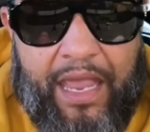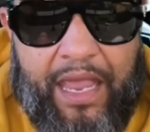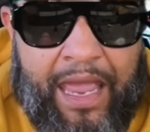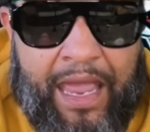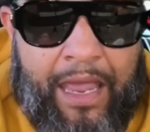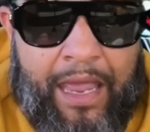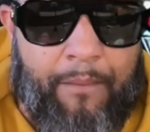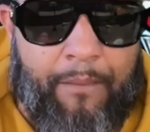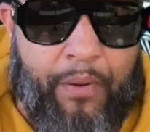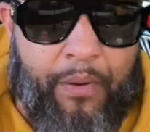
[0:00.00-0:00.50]

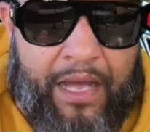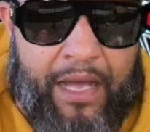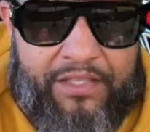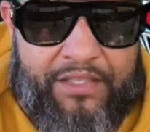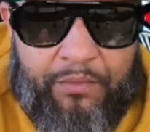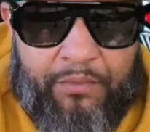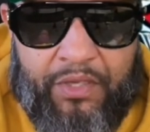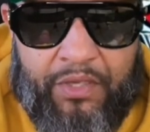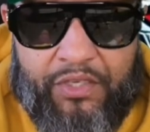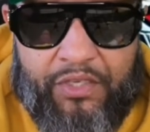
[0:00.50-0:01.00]
and
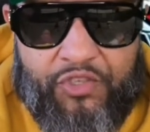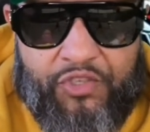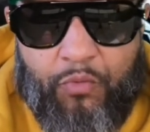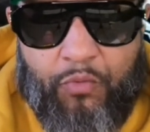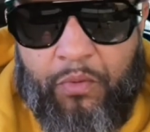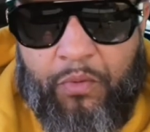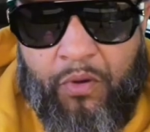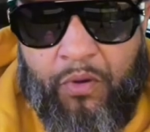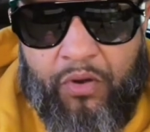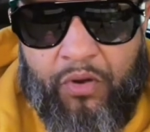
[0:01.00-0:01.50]
possibly a
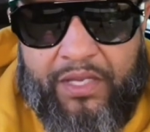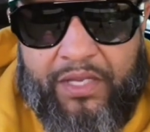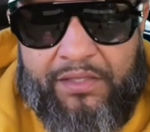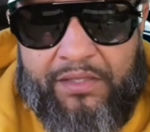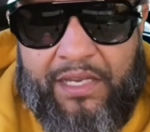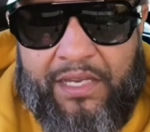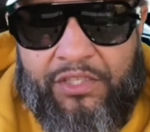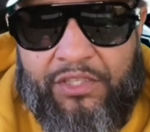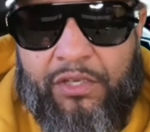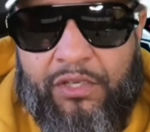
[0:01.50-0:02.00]
Super Bowl
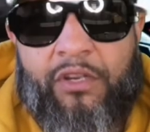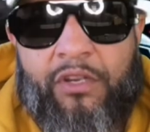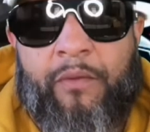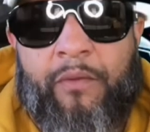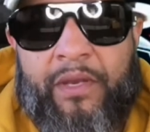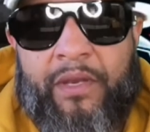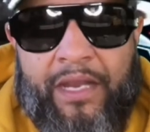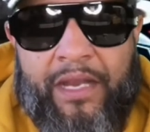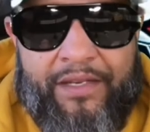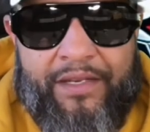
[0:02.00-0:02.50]
contention
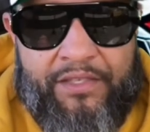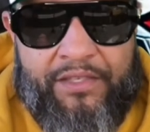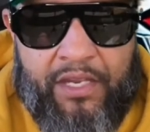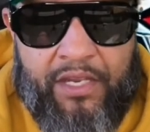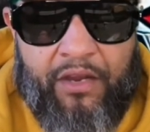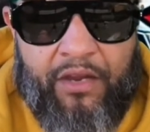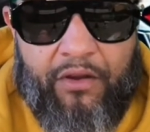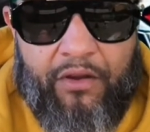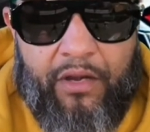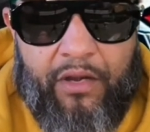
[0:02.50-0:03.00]
coming next
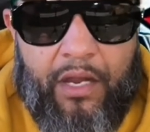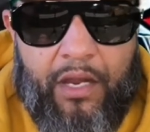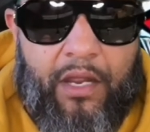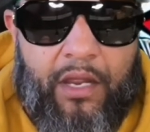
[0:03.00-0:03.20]
year.